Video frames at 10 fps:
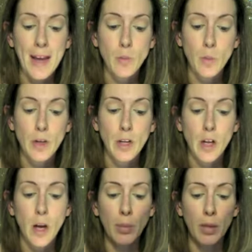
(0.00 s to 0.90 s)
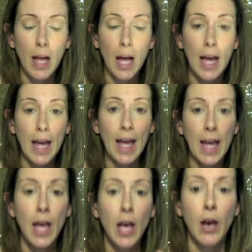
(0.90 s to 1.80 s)
and we're going to apply,
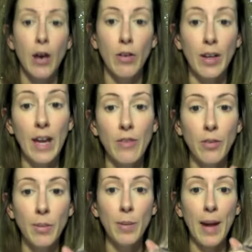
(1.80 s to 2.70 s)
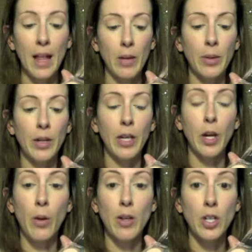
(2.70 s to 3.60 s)
again from her palette, we're going to
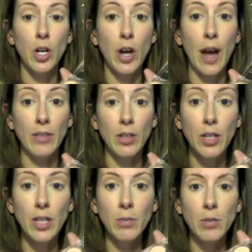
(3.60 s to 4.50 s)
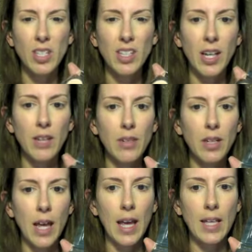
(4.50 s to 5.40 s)
go into her Evergreen, which is kind of a
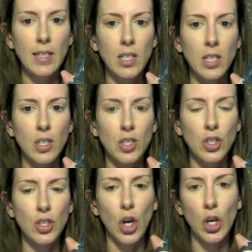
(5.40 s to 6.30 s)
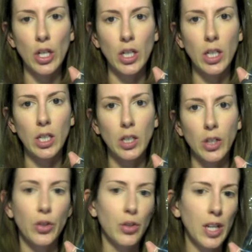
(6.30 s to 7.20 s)
nice dark
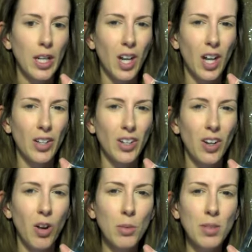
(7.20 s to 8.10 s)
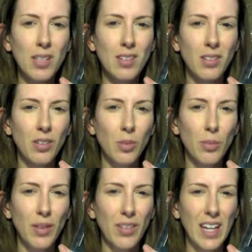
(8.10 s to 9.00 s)
green color, almost has a little
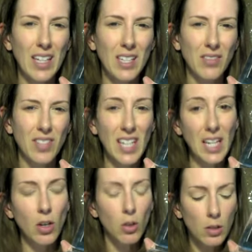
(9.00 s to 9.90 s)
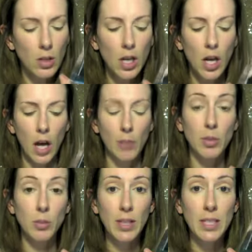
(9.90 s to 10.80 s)
bit of a hint of teal. So
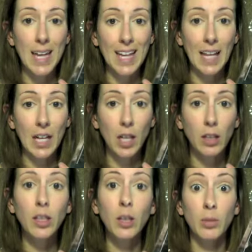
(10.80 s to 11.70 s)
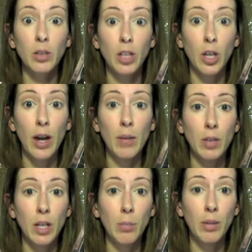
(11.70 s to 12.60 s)
we're going to take that color and we're going to go ahead and we're
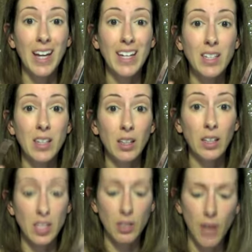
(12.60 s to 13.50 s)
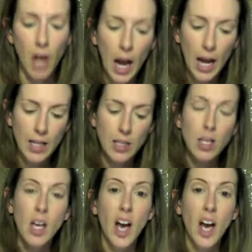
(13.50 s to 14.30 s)
going to apply it to the lids of our eyes,